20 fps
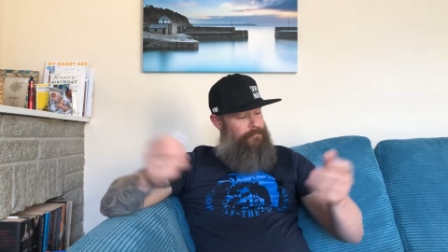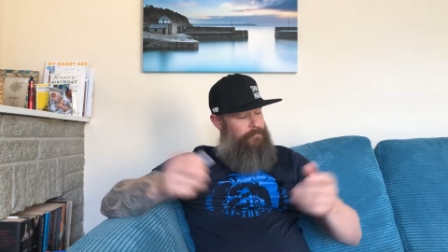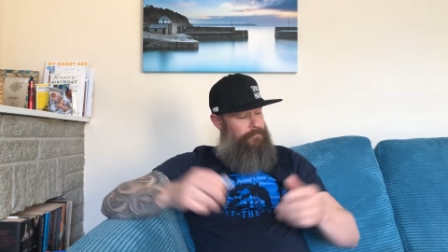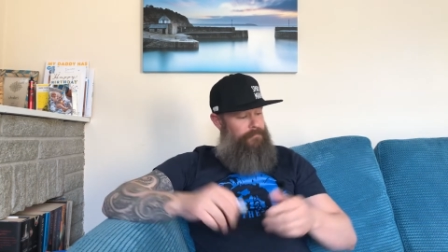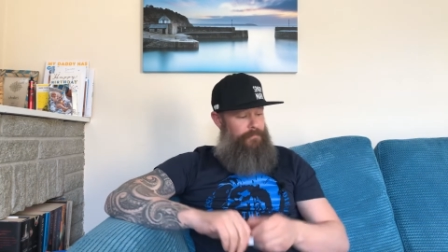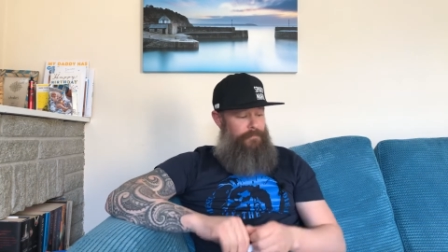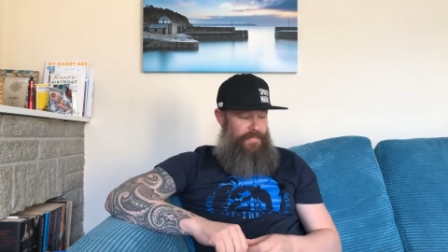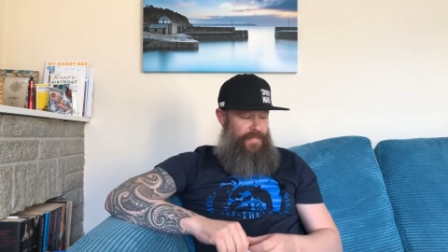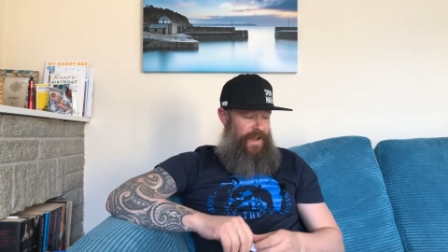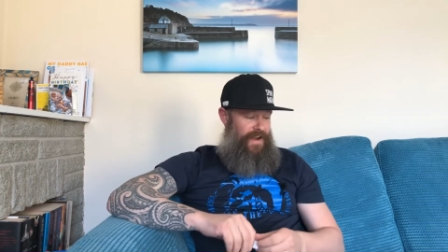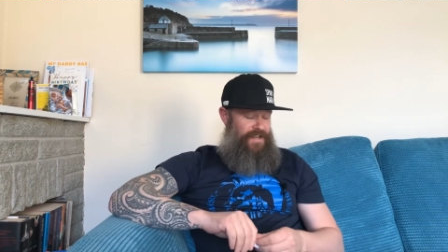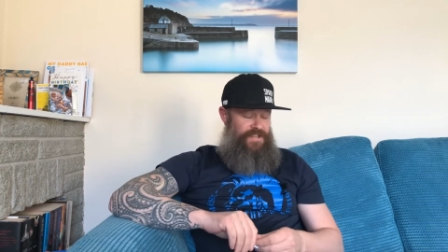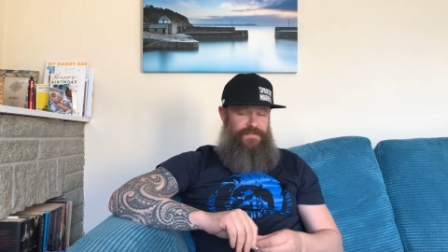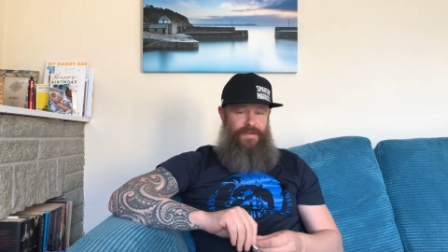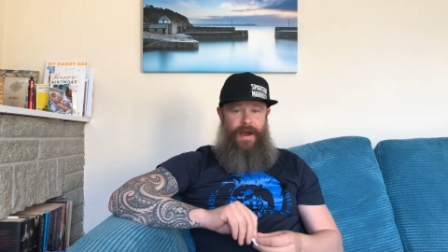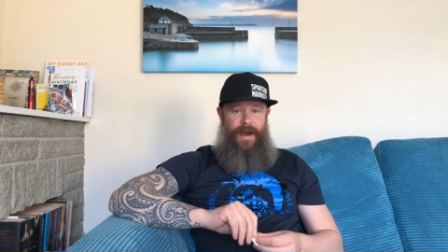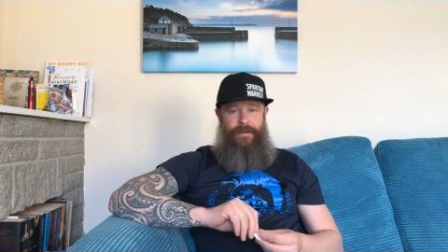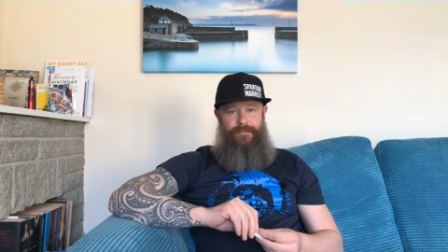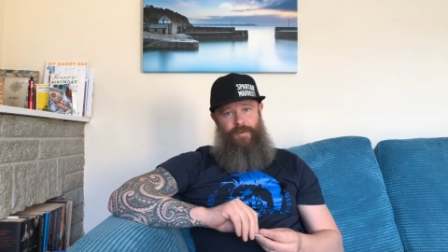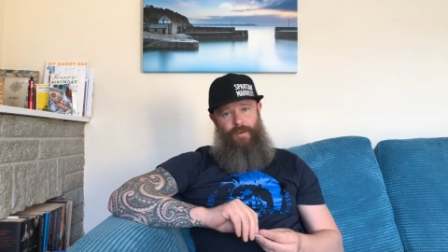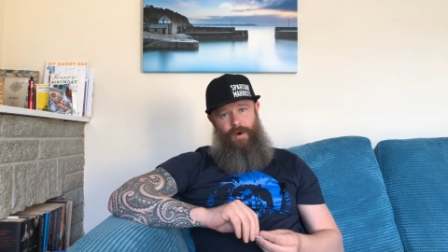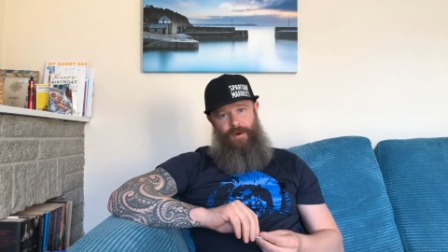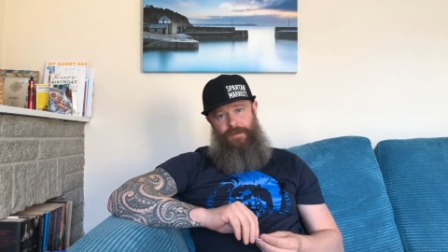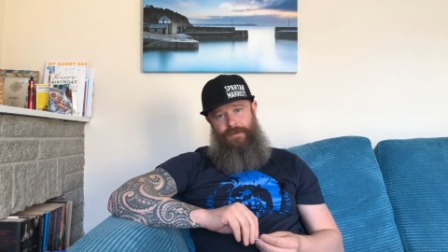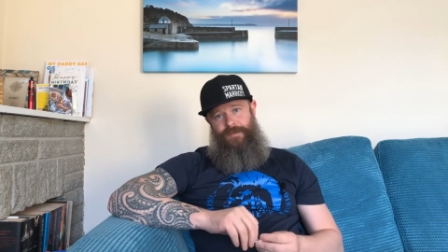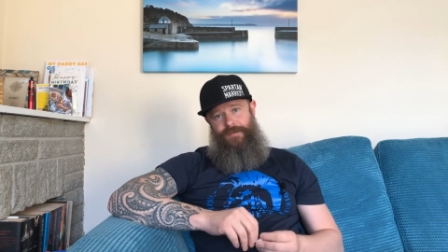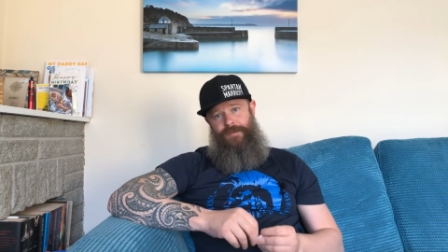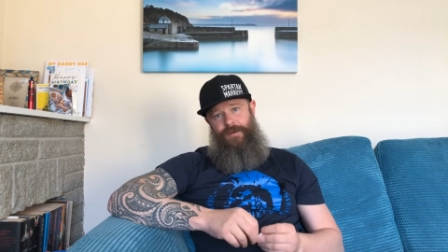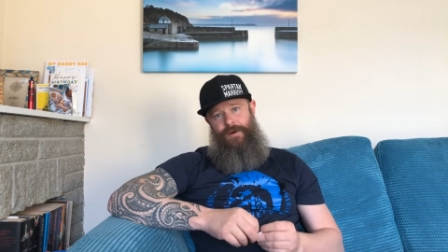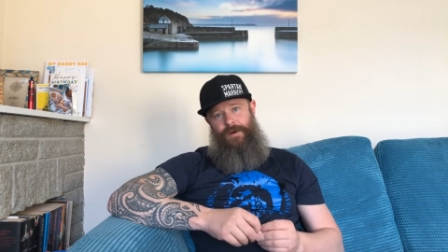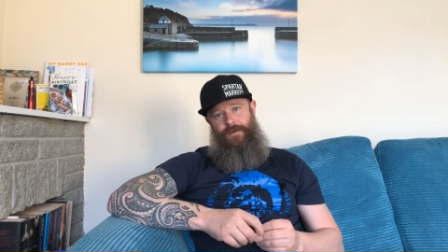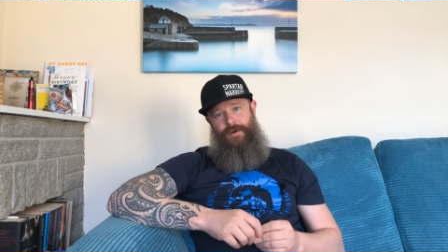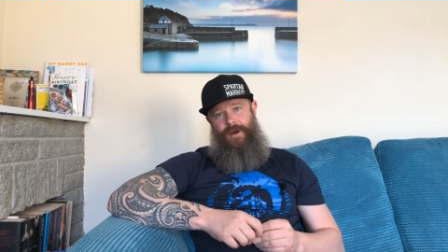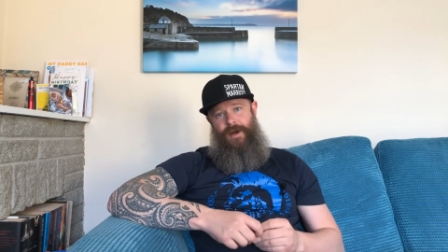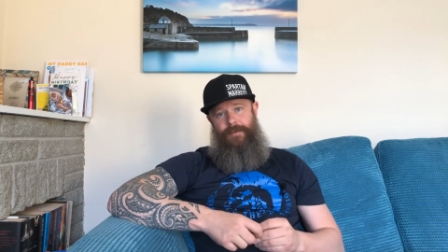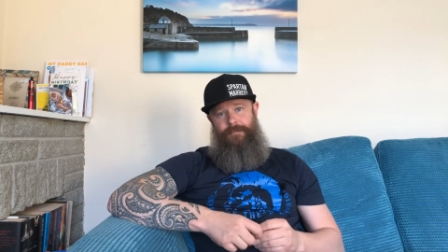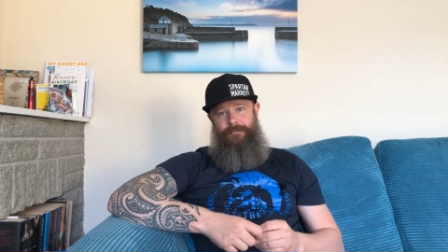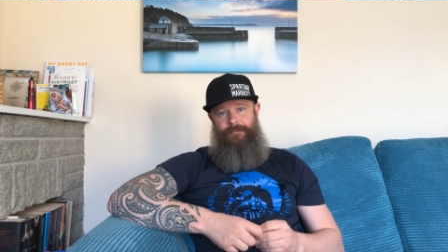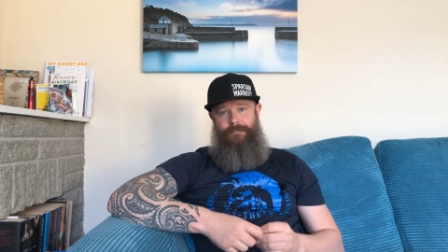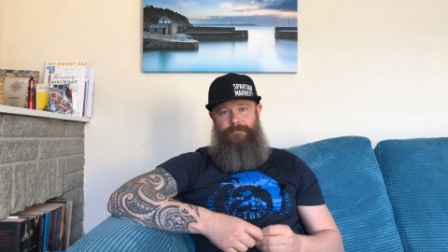Thanks for everyone for
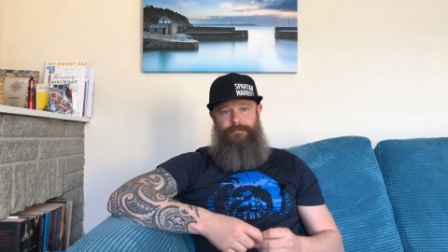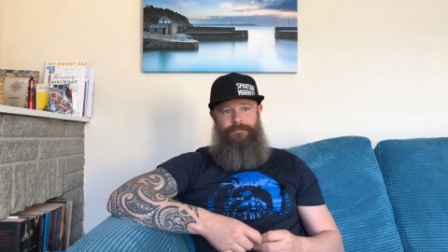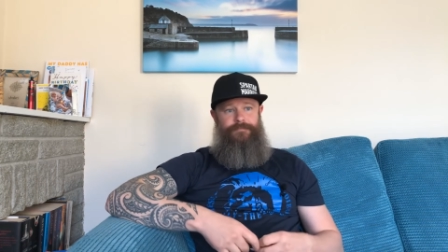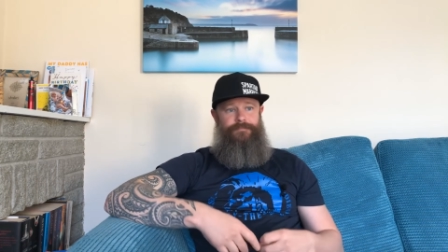um,